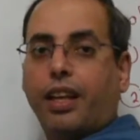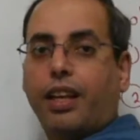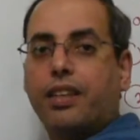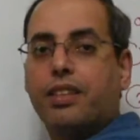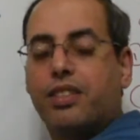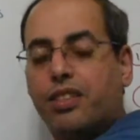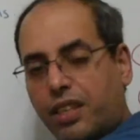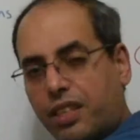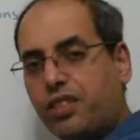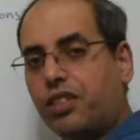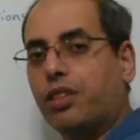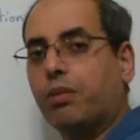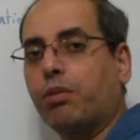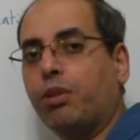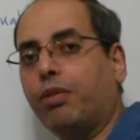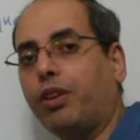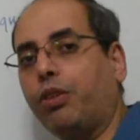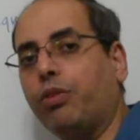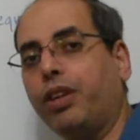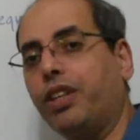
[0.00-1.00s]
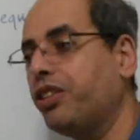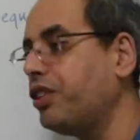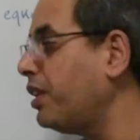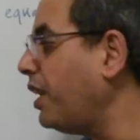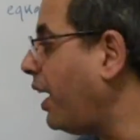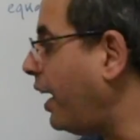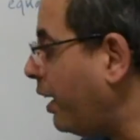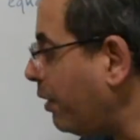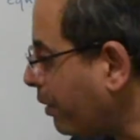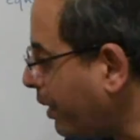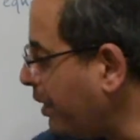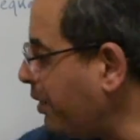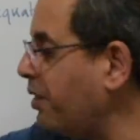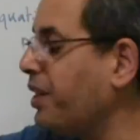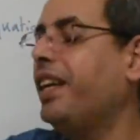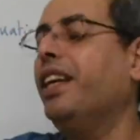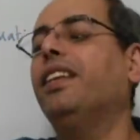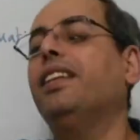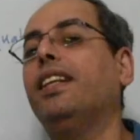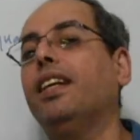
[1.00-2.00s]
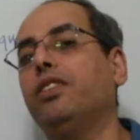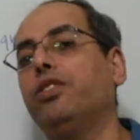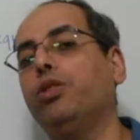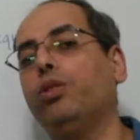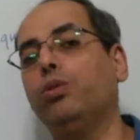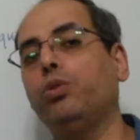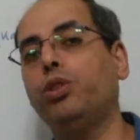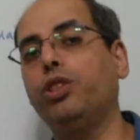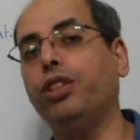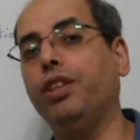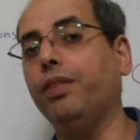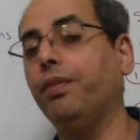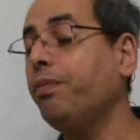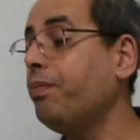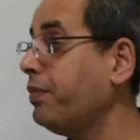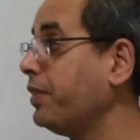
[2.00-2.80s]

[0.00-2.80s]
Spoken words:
system of equations, how can you get that solution?